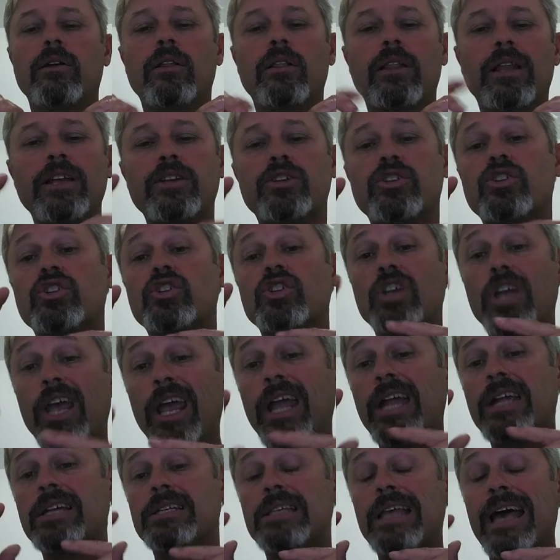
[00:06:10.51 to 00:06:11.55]
Let's
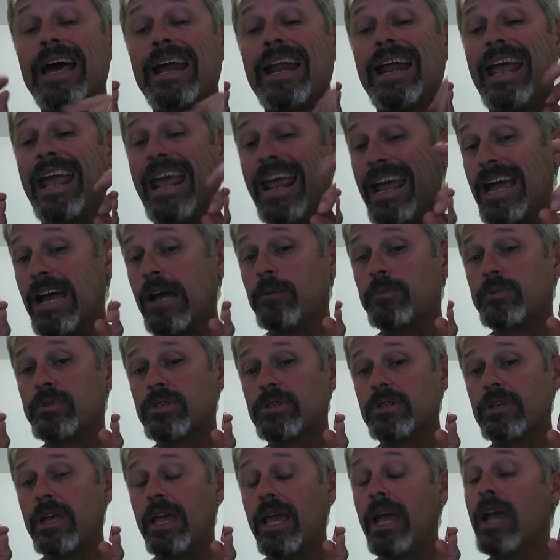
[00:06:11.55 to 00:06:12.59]
change that
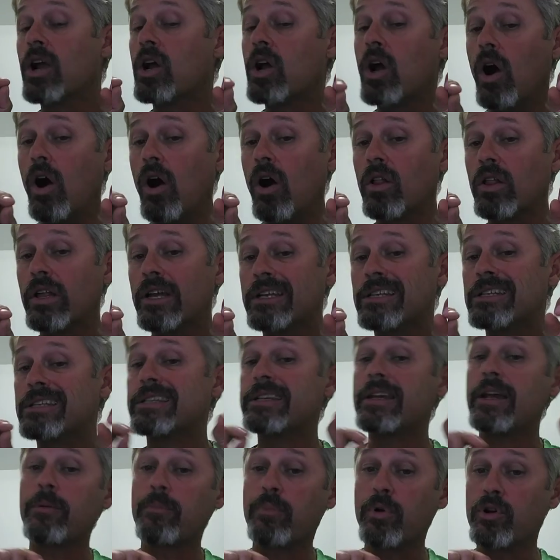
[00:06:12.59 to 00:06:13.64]
amps and call it
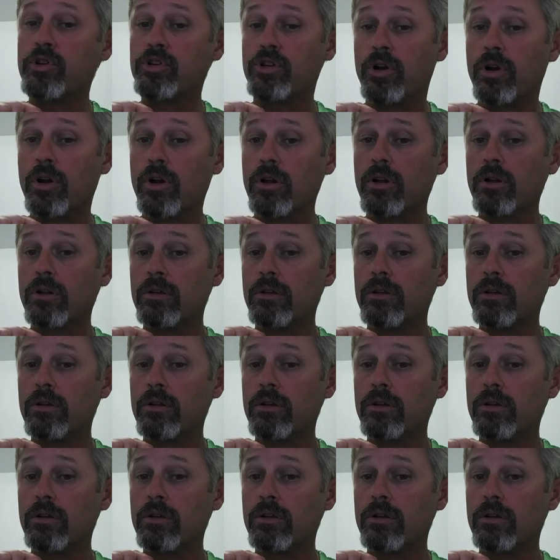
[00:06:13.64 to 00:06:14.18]
temperature,